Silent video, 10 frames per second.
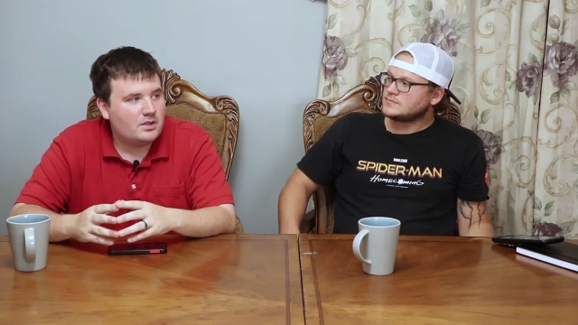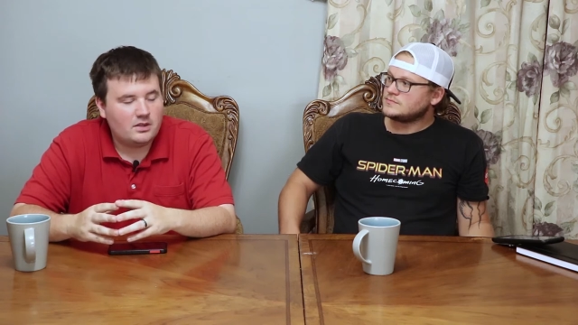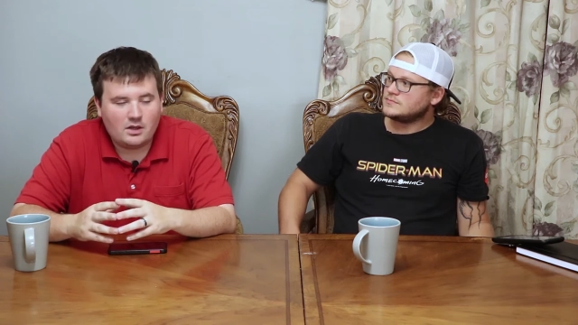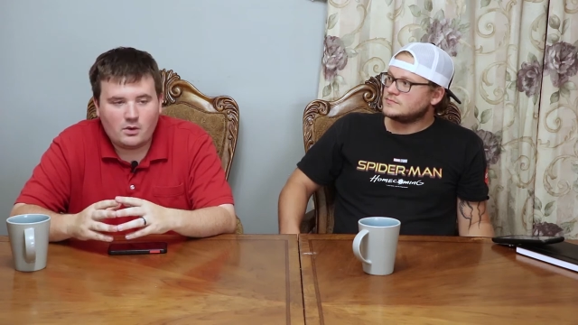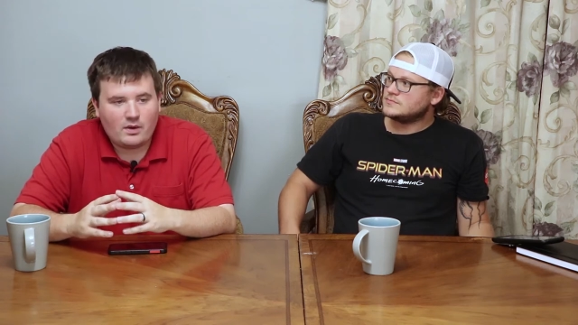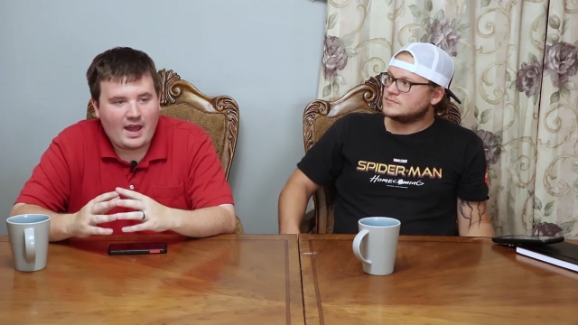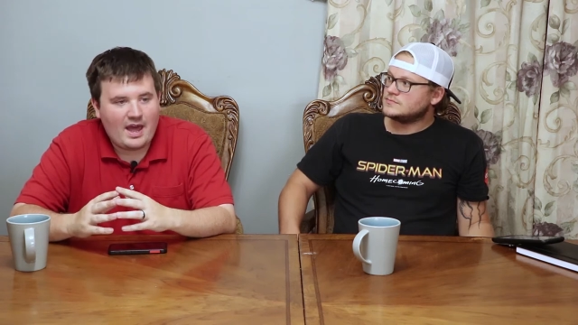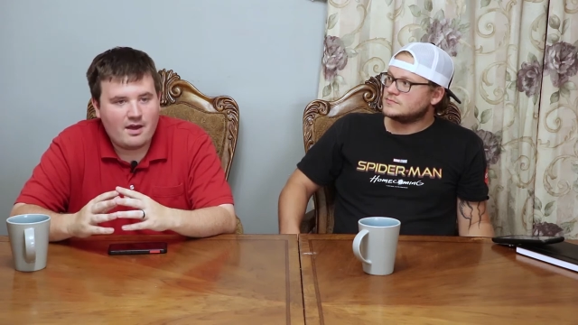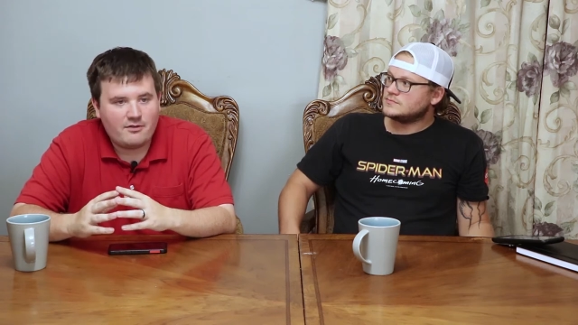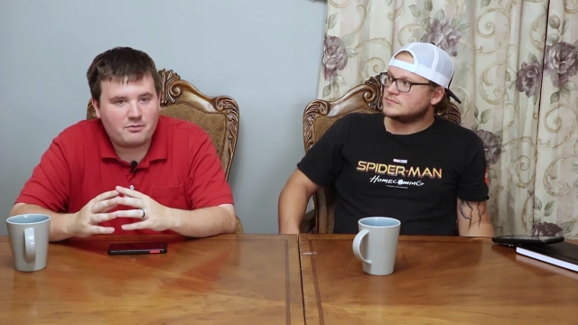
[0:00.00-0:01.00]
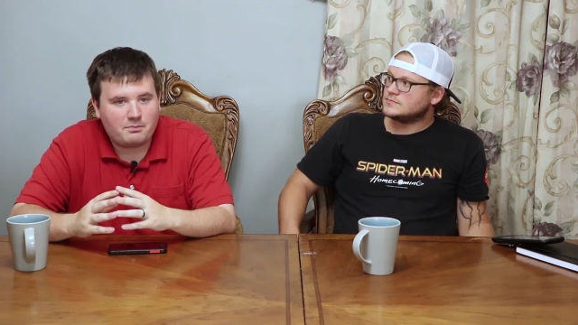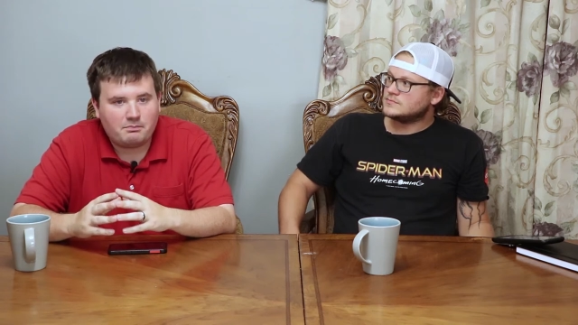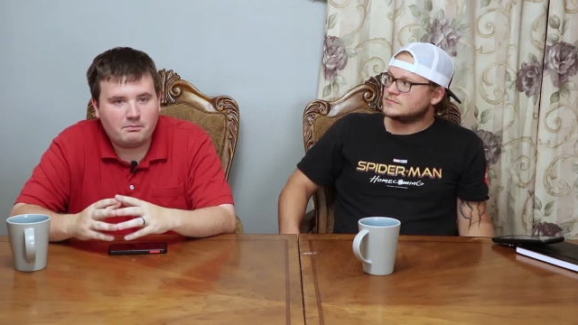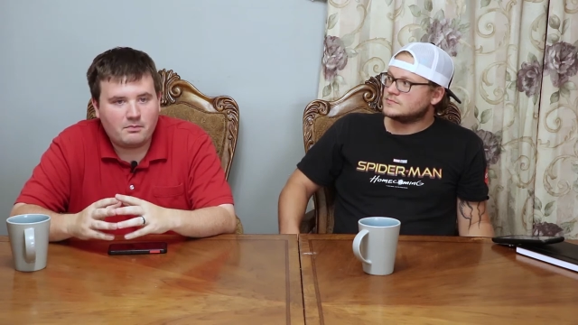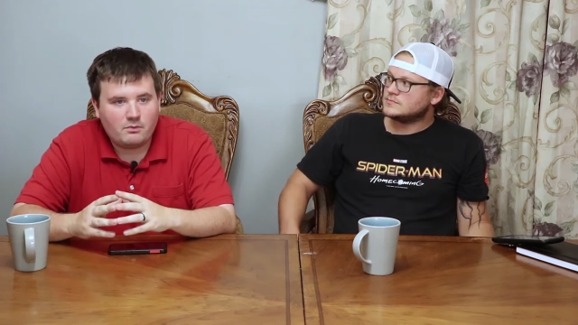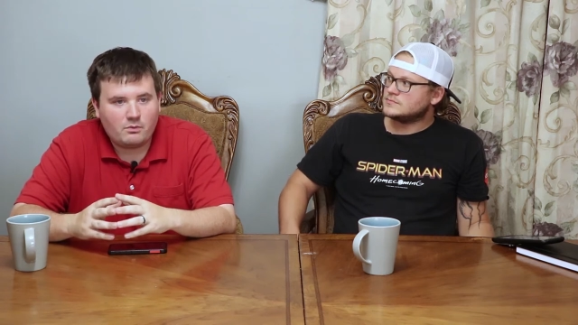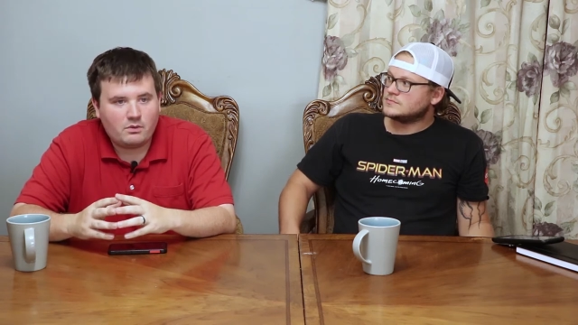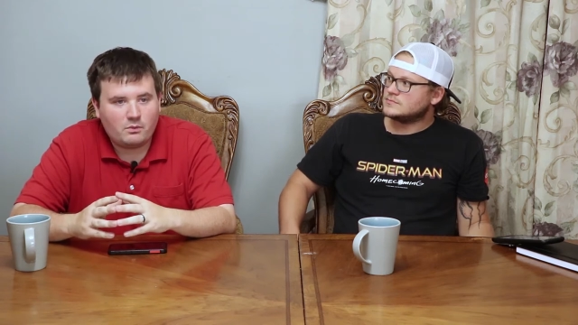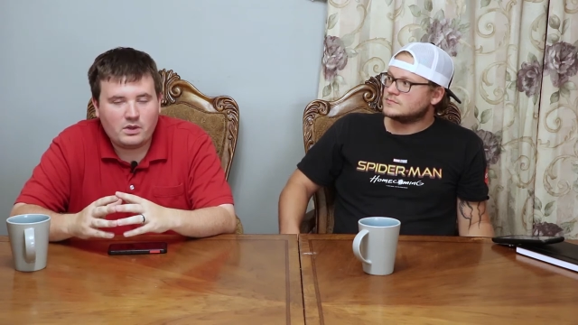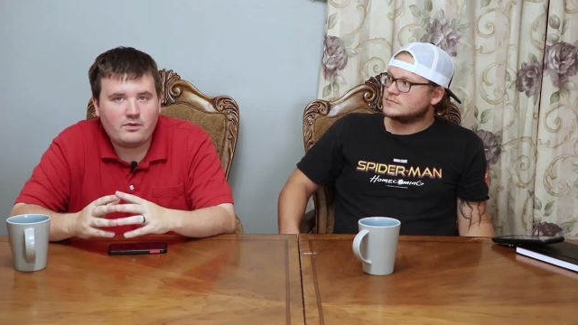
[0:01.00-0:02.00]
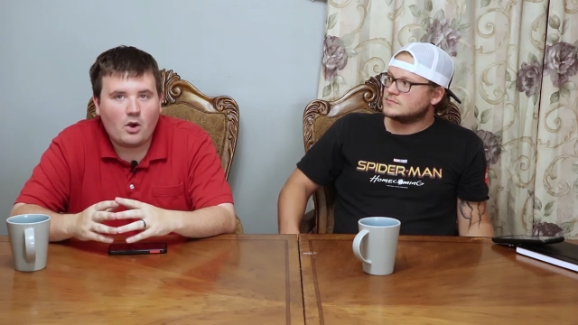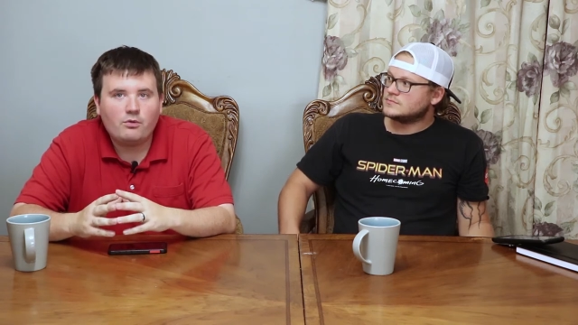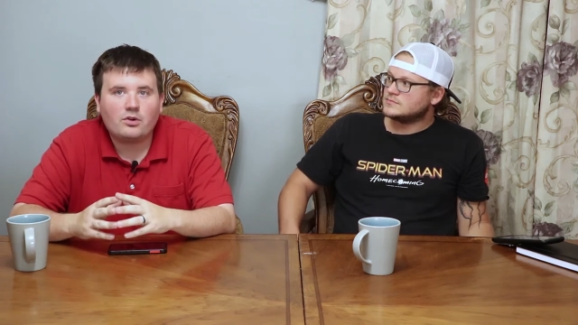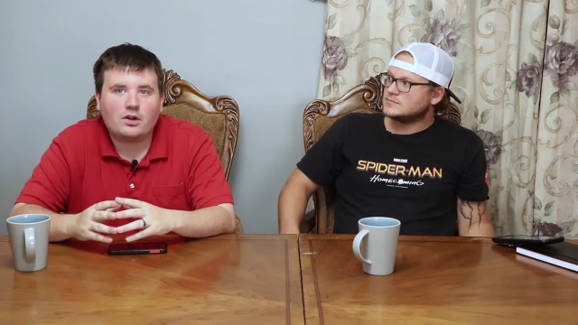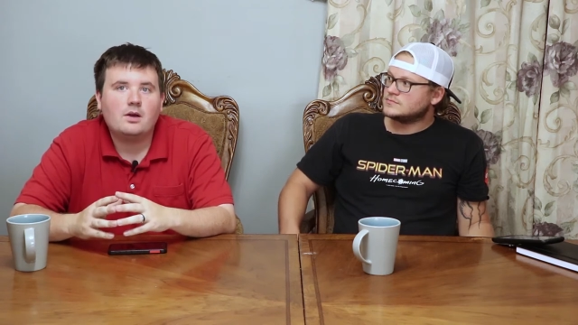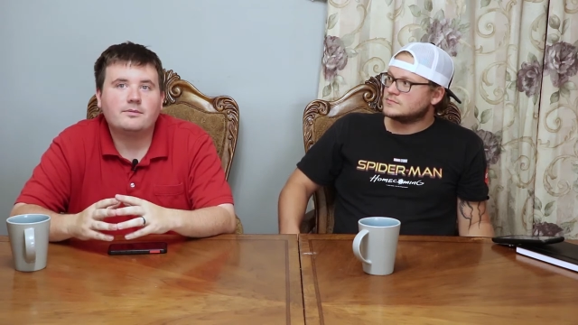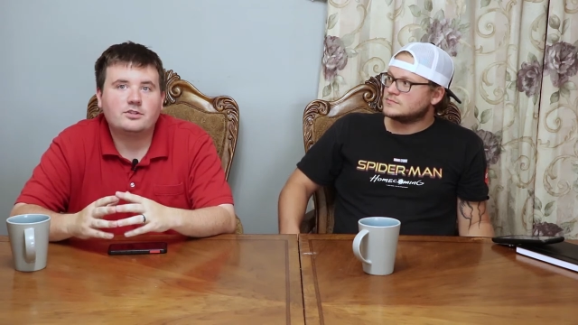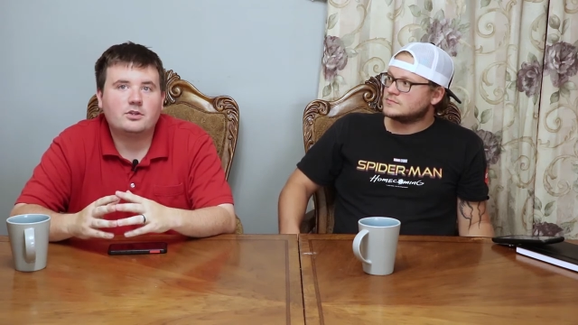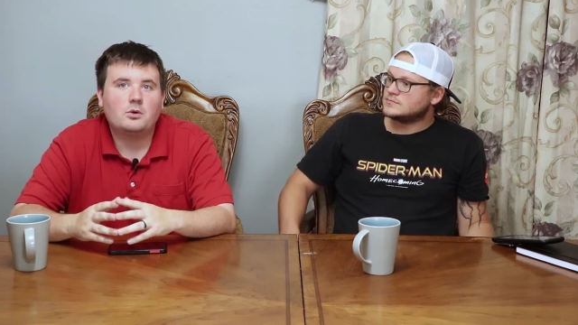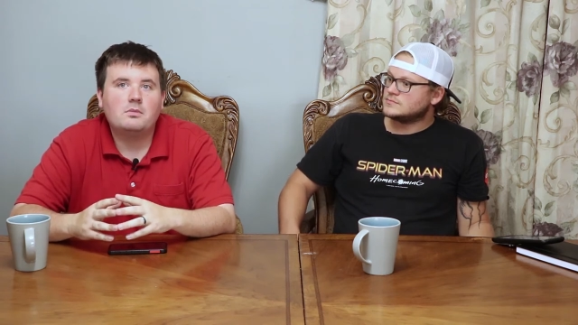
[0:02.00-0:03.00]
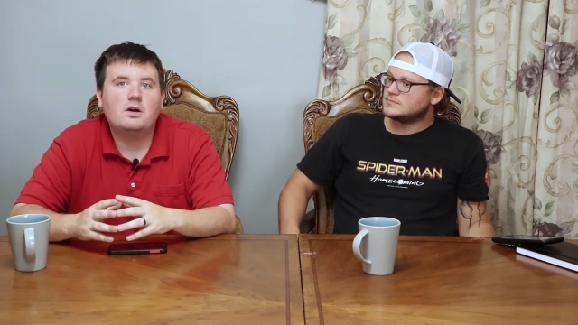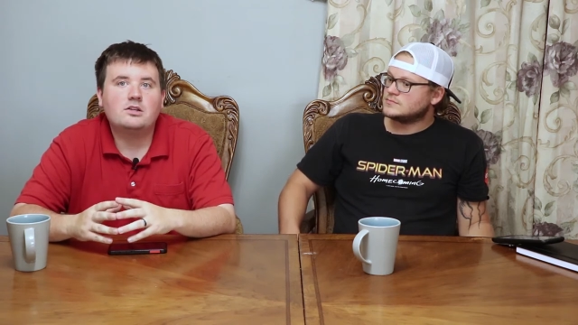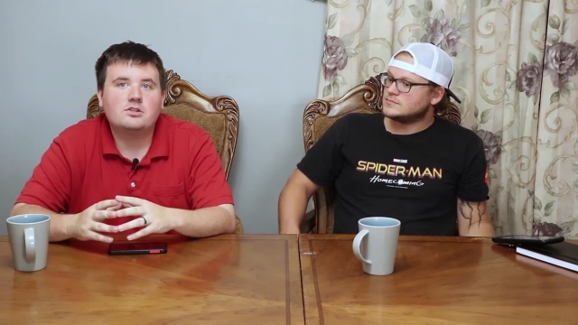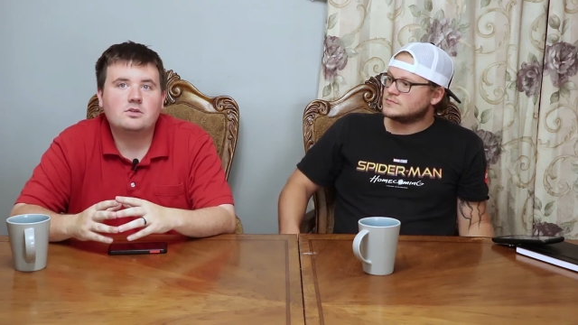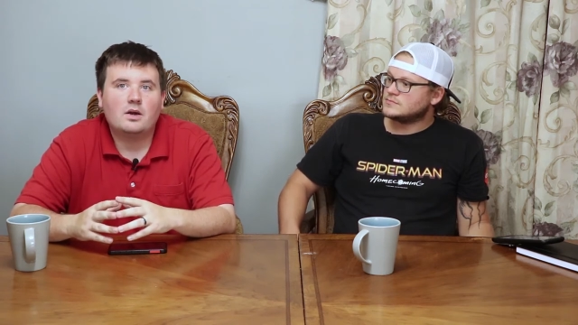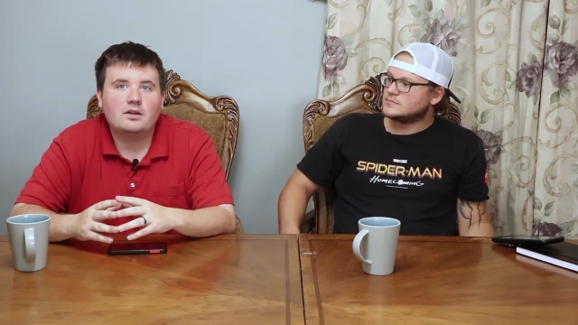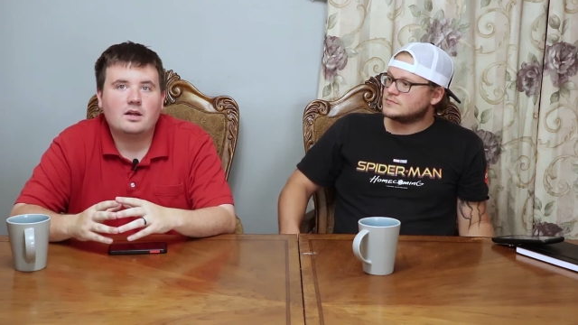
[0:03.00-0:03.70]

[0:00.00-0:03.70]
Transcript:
Speaker 1: you know, have. We've overcome so much throughout